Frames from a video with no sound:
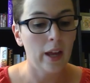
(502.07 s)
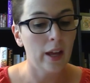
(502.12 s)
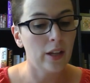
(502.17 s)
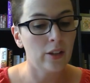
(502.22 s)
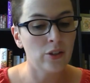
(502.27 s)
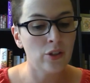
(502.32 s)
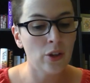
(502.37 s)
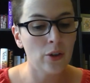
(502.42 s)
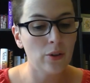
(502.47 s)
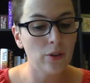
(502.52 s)

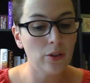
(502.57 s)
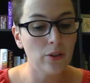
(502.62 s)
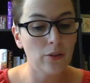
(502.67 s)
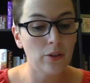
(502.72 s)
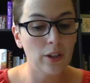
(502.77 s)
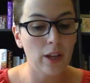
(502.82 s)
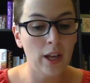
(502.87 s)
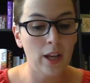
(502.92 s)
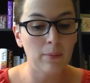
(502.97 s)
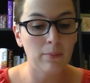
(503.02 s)
Antonio
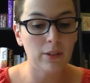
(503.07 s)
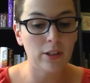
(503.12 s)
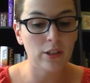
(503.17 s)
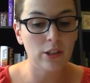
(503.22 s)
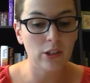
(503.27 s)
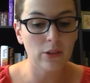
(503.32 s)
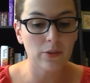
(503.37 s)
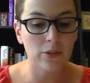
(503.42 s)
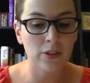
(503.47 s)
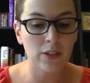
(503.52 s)
and Amlet
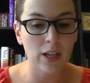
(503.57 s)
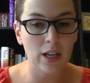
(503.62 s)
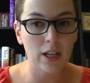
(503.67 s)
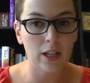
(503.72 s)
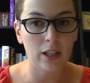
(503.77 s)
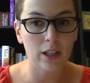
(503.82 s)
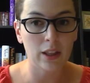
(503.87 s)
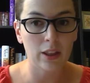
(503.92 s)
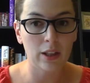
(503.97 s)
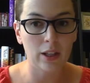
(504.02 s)
don't say
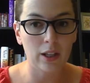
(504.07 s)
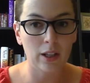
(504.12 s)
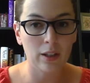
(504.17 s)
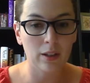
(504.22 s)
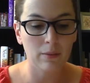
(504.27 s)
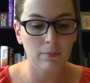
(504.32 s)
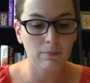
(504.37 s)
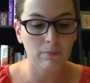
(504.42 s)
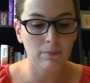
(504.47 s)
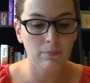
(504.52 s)

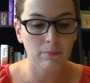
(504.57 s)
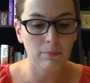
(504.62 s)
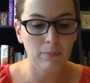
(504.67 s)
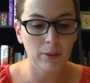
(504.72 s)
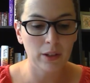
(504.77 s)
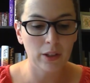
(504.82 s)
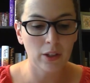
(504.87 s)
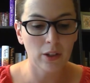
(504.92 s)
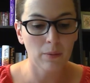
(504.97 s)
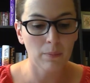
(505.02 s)
anything,
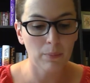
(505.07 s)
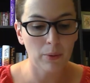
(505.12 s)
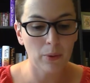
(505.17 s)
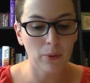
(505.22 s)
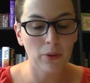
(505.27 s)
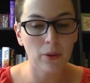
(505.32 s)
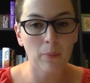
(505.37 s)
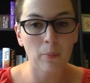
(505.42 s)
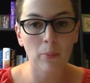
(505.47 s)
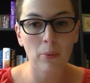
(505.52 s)
but they are
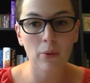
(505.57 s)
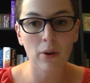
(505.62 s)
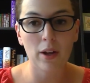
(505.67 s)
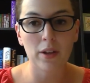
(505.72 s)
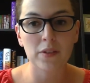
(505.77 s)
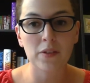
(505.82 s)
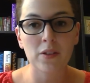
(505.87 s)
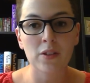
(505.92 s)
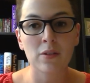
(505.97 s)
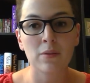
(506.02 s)
both
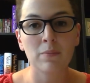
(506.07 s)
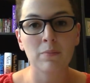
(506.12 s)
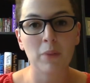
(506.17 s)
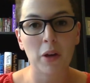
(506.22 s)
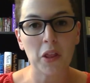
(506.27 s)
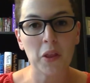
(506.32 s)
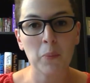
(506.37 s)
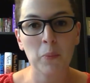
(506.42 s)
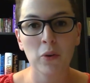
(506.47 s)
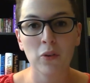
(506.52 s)
impressed
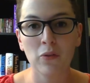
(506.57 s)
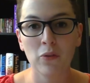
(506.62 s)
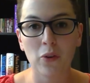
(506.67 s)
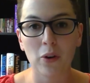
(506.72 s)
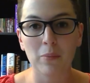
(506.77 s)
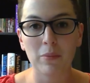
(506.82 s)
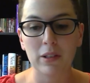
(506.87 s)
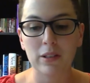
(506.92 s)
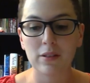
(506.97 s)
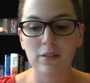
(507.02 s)
by the
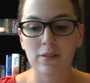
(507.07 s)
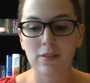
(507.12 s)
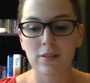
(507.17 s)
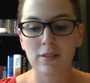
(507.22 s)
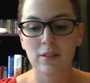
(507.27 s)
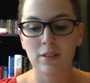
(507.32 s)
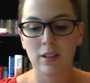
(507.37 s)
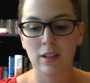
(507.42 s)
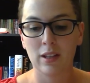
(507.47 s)
performance.